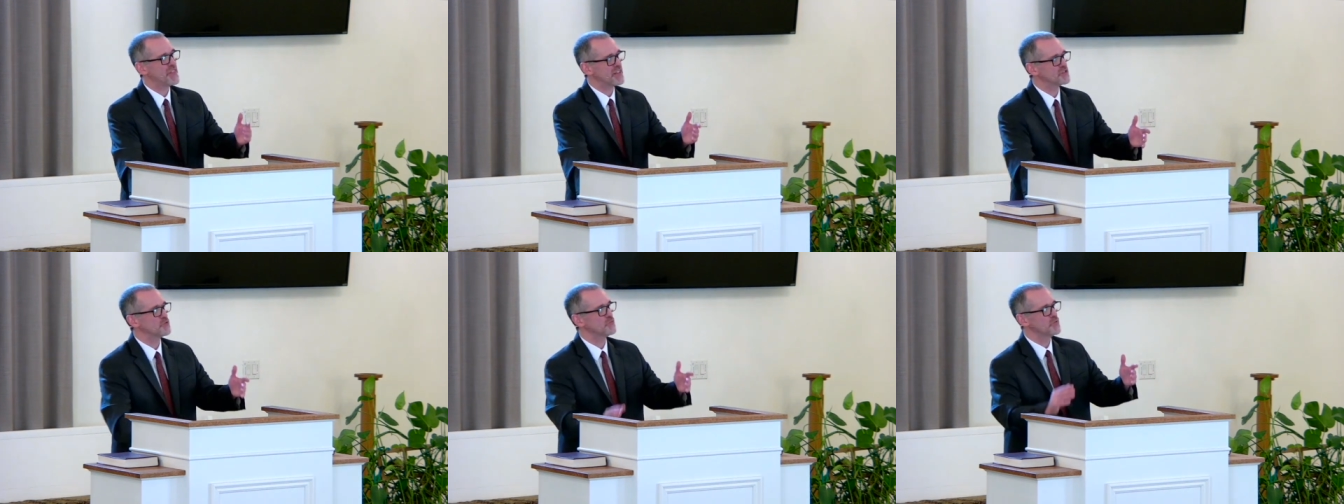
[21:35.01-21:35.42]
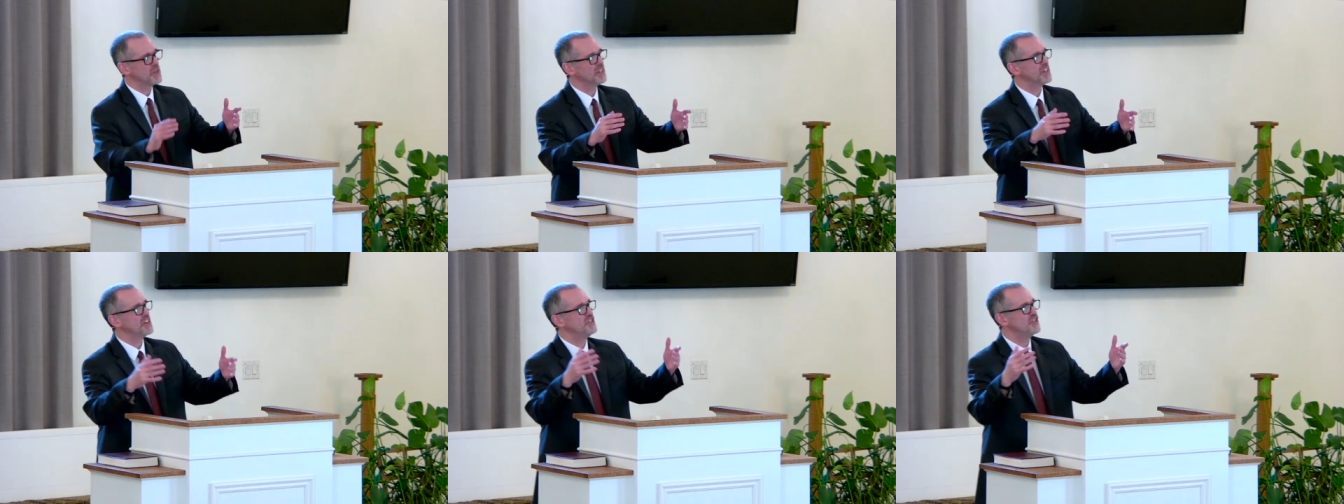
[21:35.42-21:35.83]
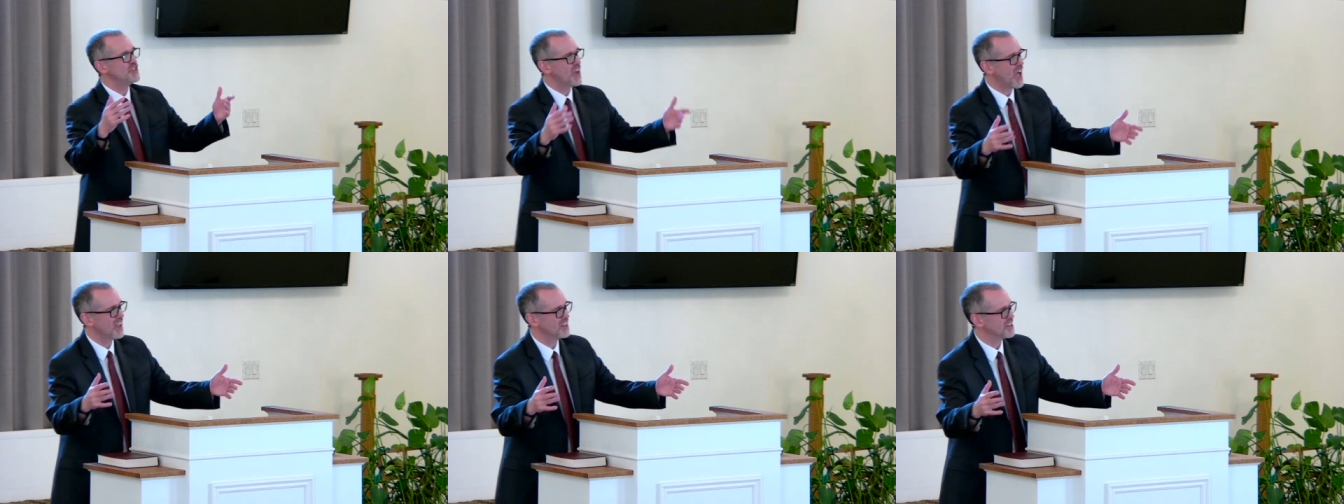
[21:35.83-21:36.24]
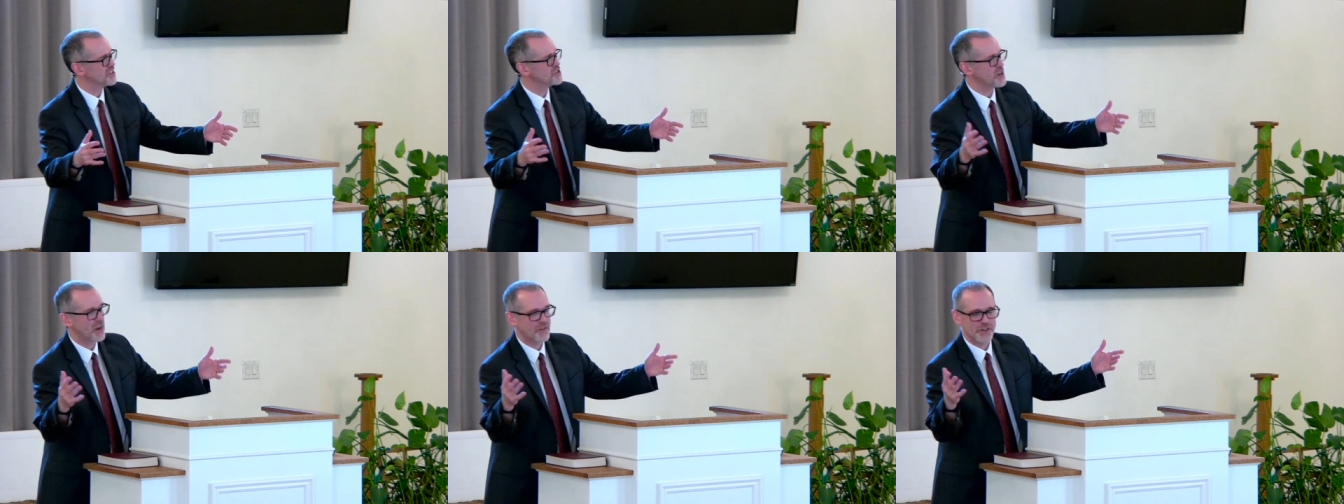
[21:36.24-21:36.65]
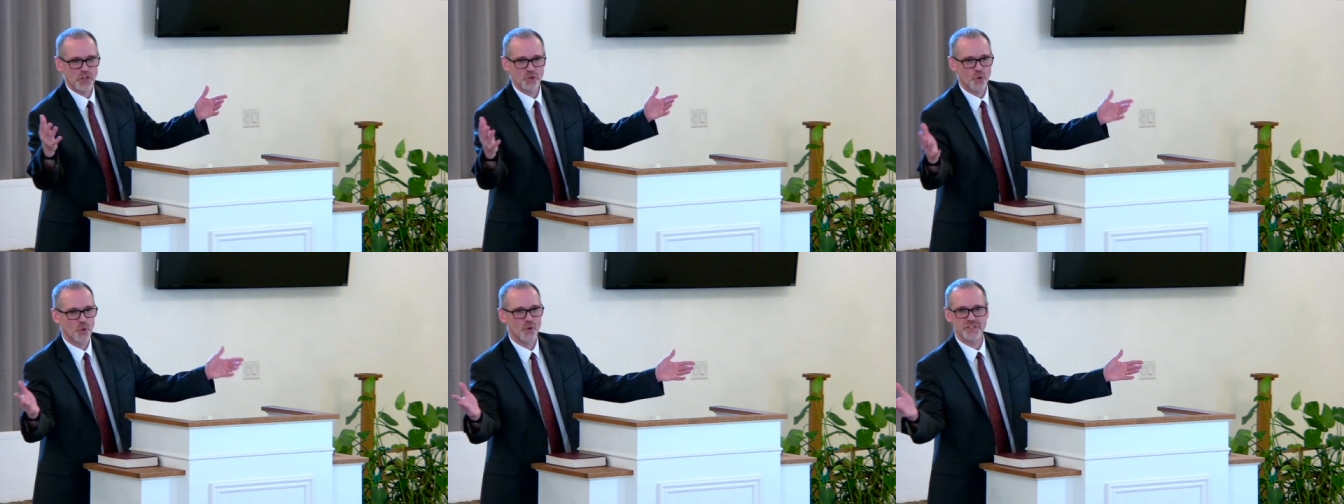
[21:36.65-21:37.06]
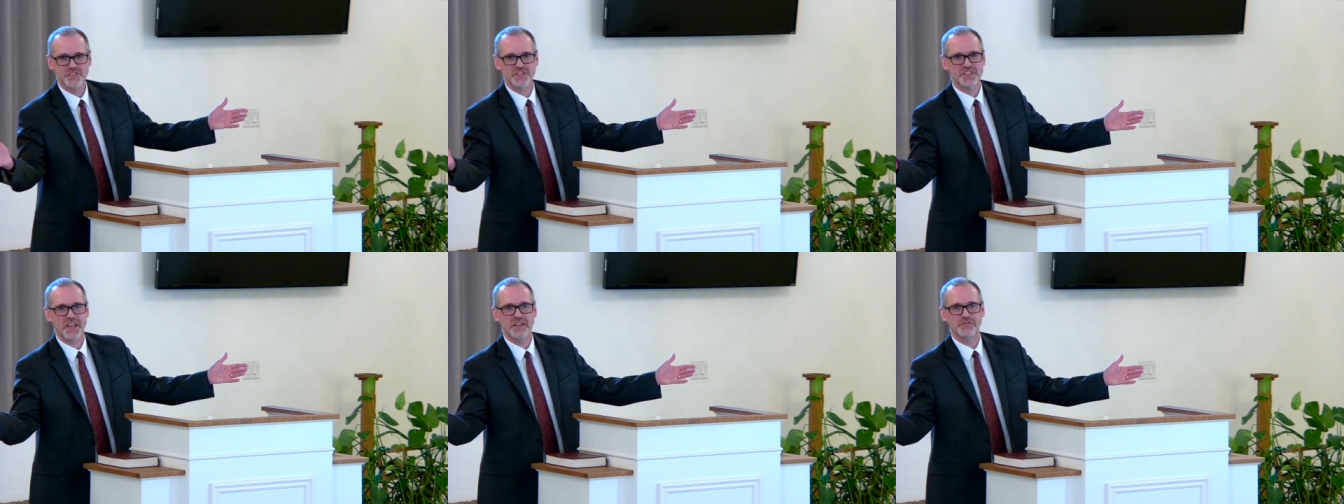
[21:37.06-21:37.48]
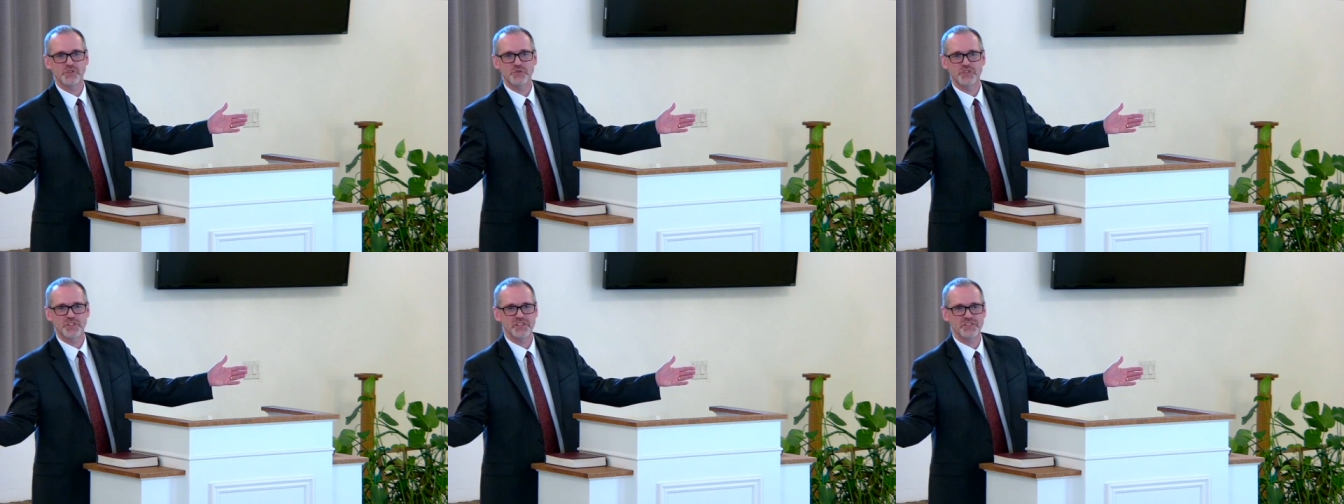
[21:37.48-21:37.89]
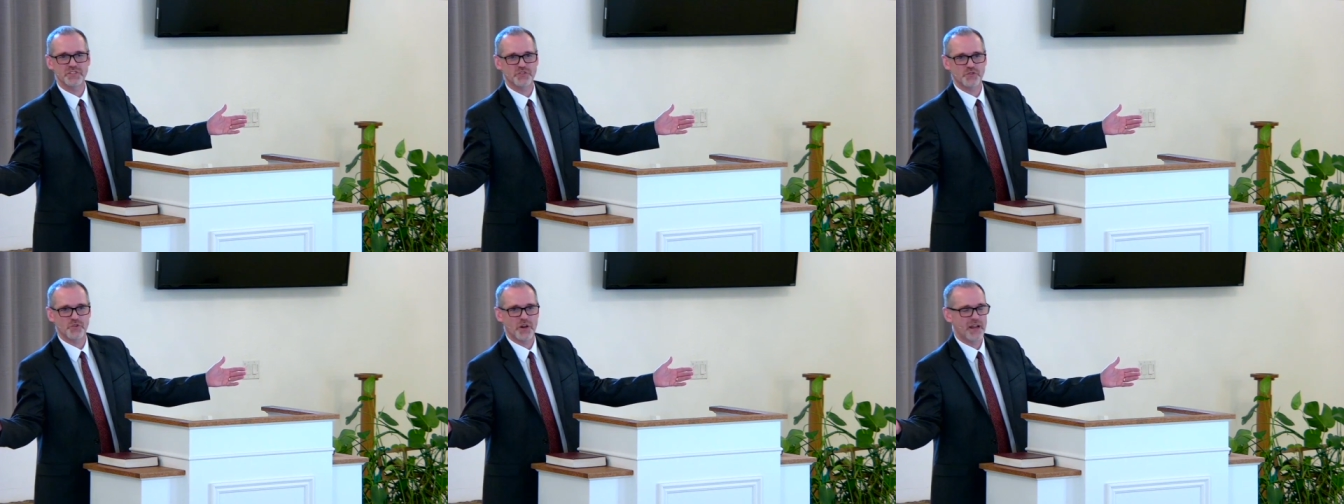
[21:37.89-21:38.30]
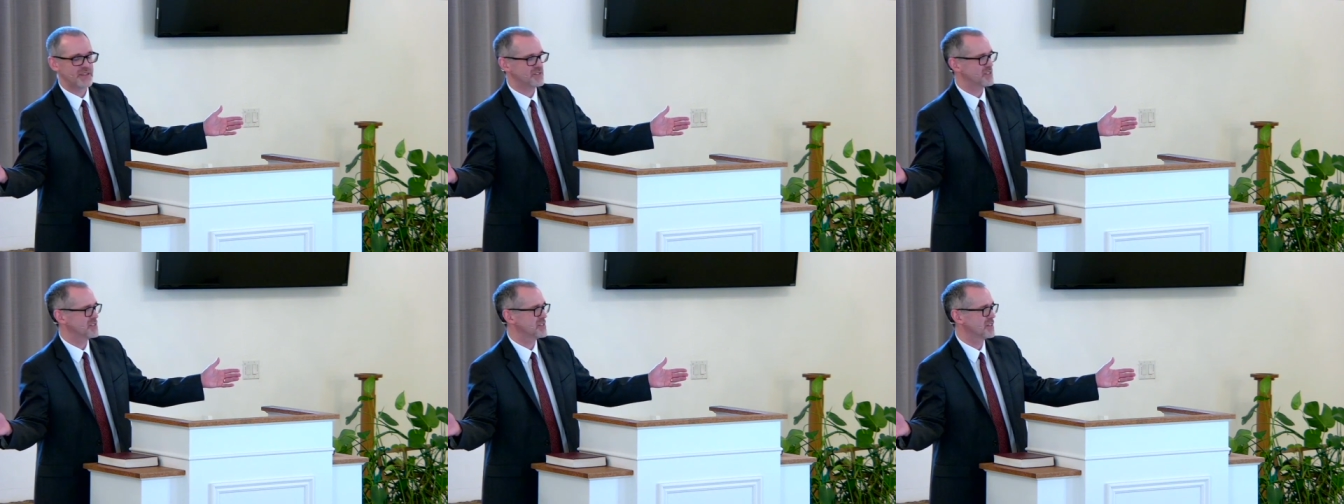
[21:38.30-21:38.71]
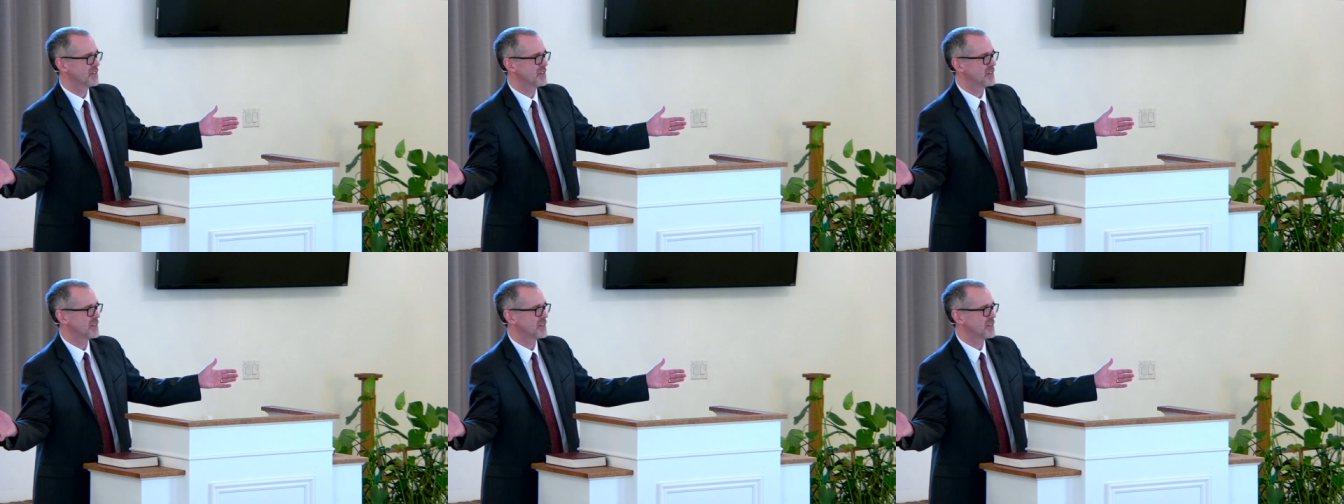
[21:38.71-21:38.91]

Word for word: That's really knowledge of our Lord and Savior Jesus Christ.